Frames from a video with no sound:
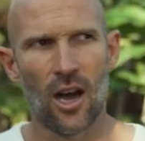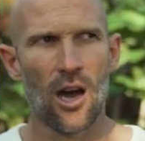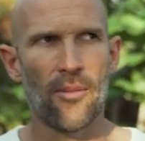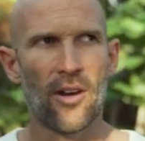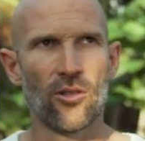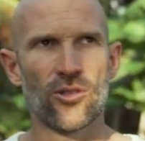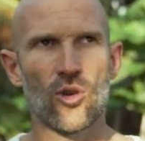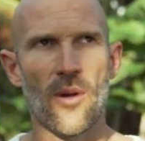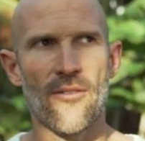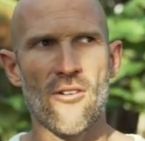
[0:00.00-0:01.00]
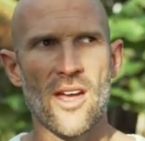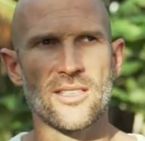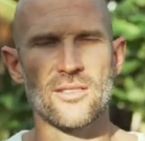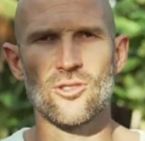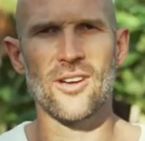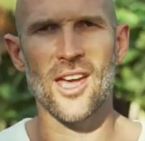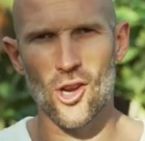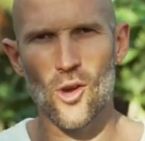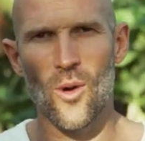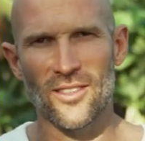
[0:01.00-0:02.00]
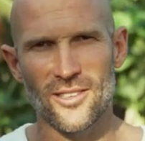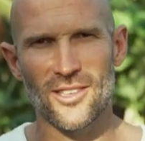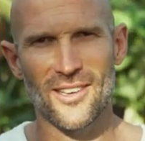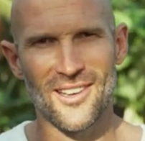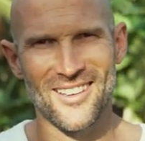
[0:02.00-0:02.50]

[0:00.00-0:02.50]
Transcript: Oh, but I'll lose all my friends. You'll get new ones.